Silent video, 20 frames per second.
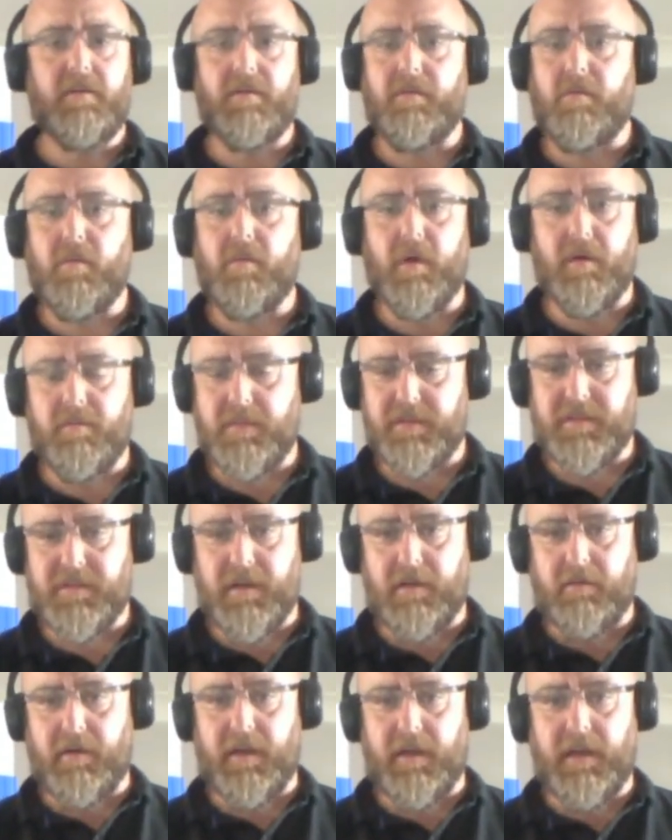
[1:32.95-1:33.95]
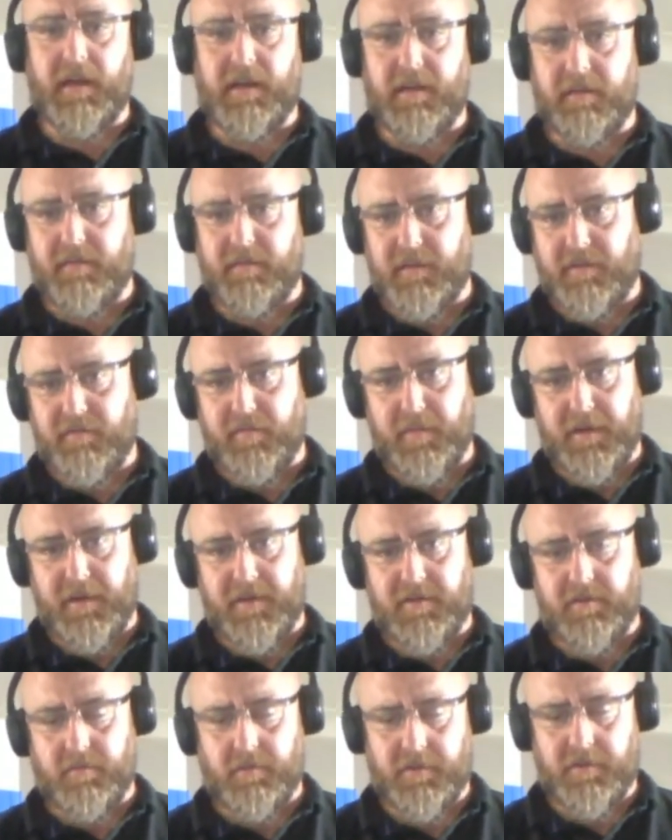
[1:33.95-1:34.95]
you won't miss out on any of the
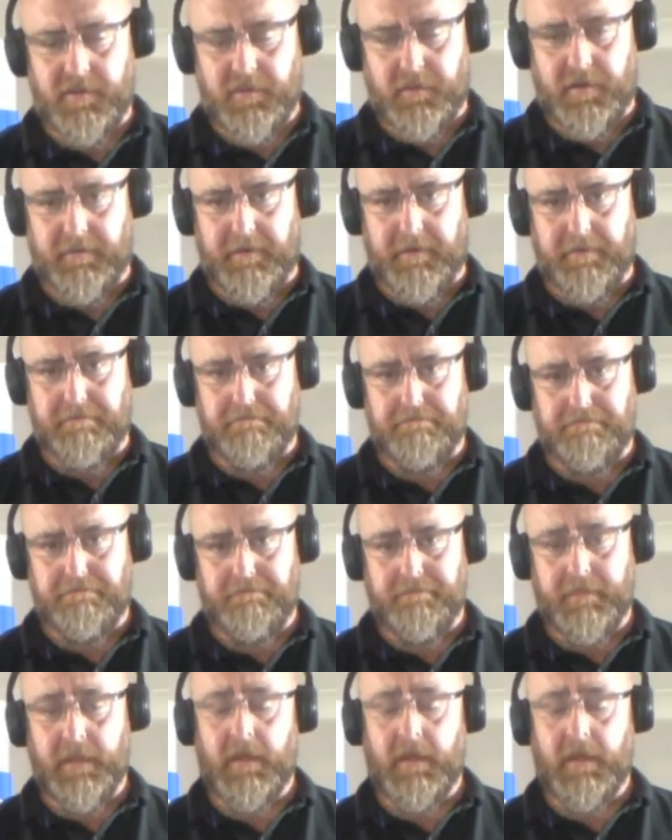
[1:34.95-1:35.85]
information whatsoever.